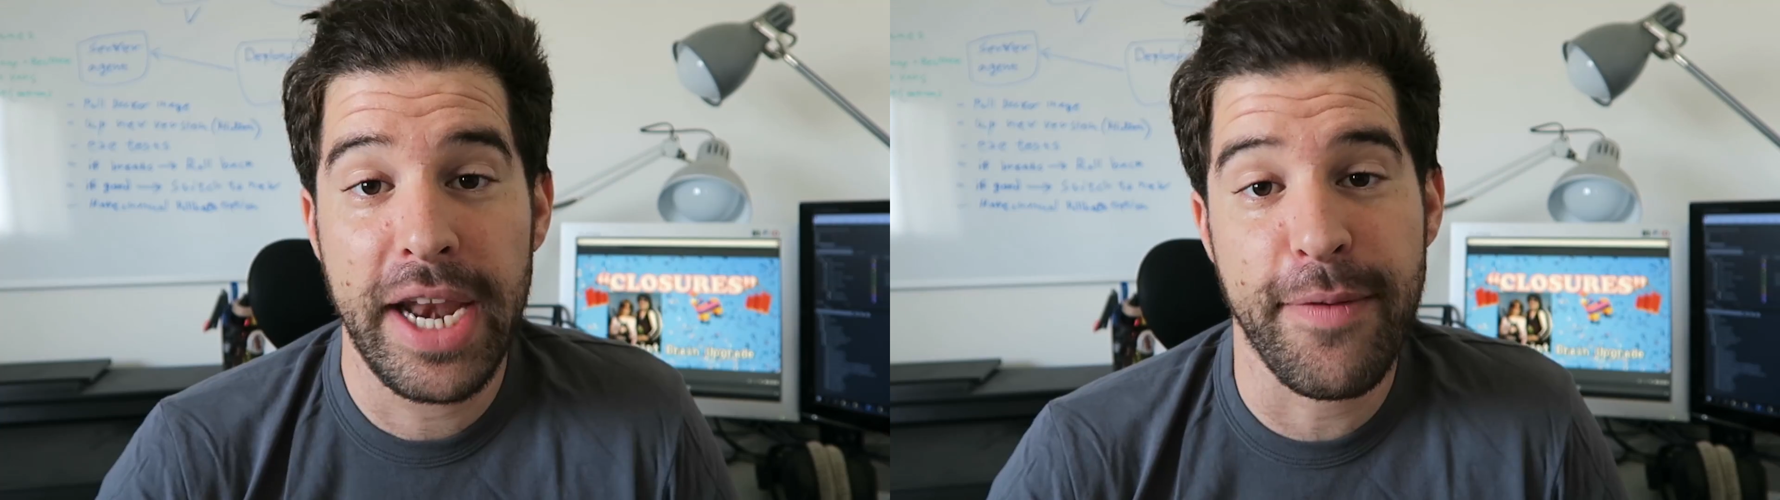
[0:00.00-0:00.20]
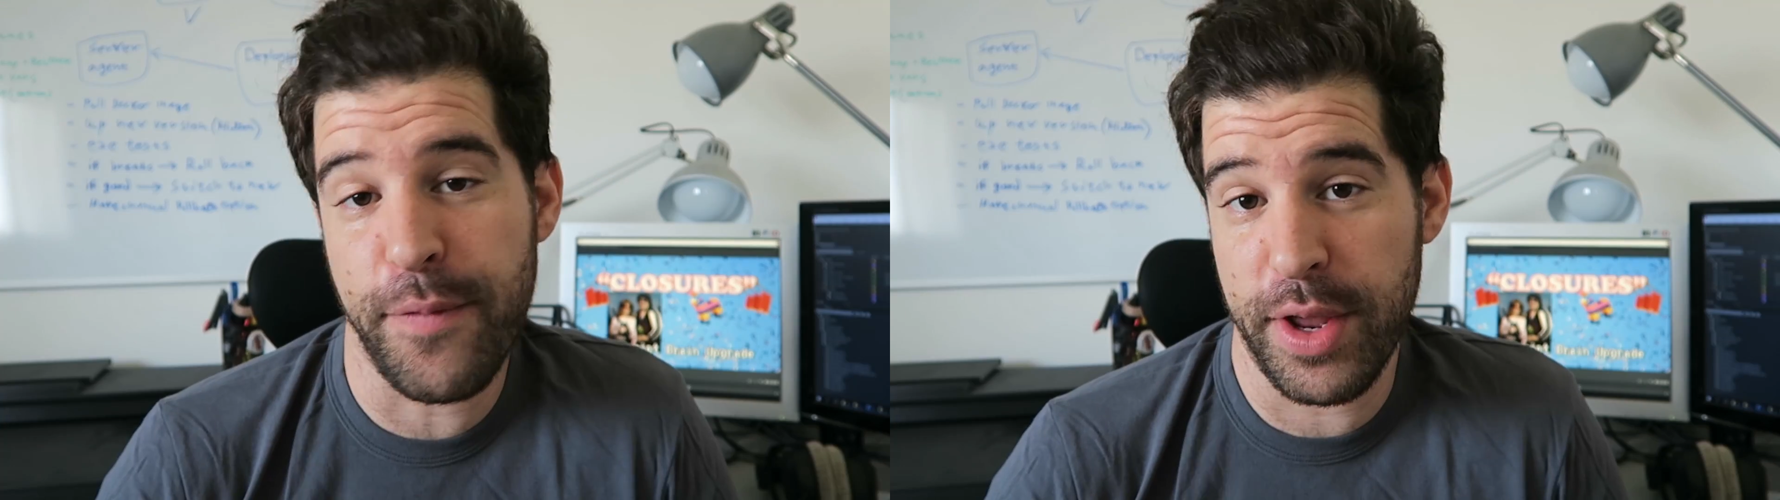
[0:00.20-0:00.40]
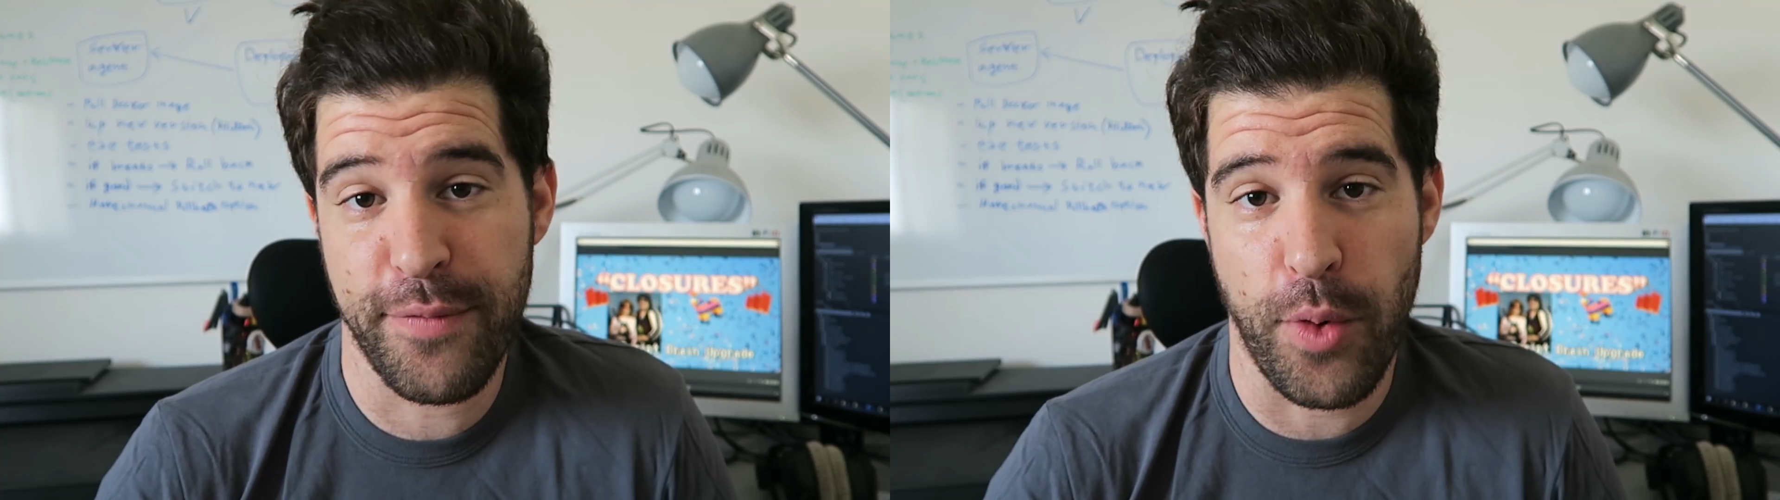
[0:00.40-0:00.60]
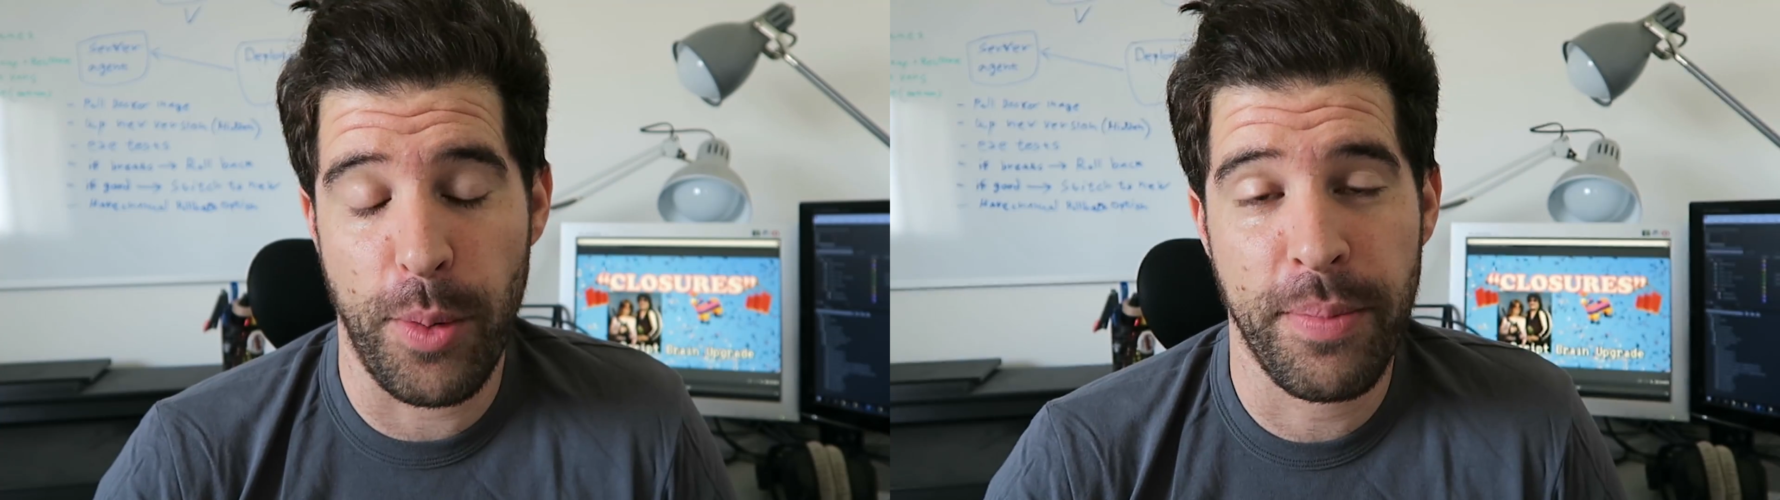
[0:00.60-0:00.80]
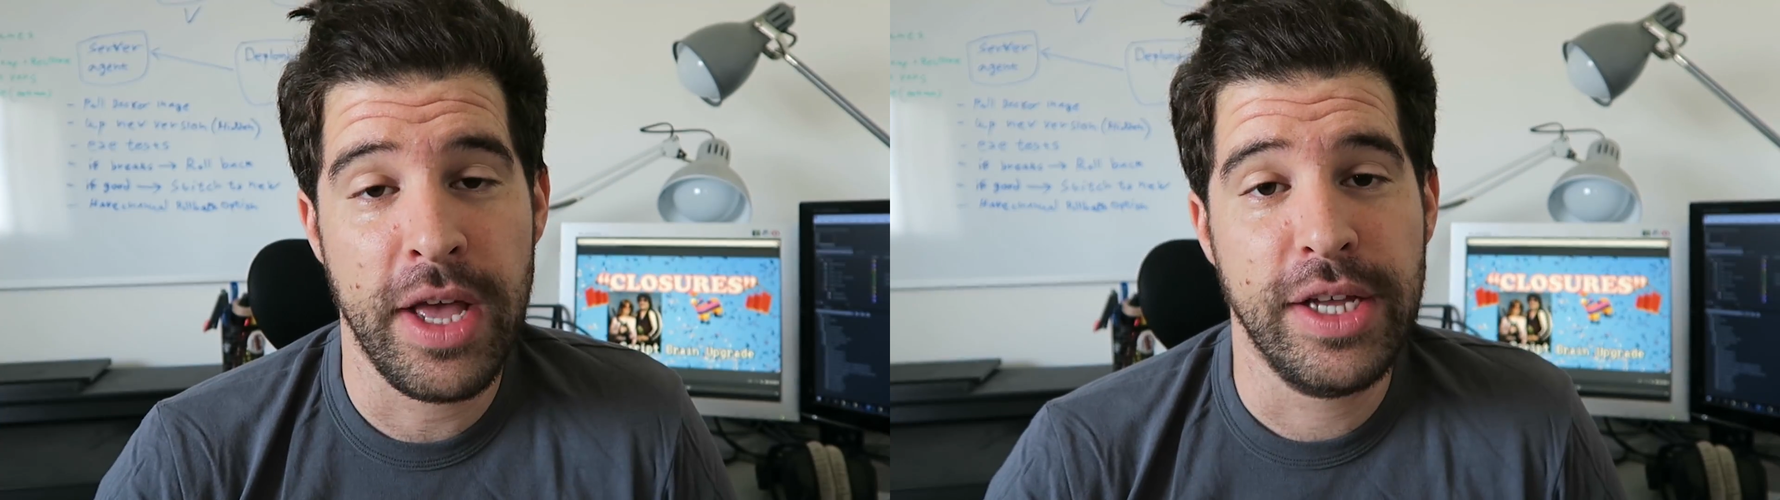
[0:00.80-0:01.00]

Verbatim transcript: benefit from.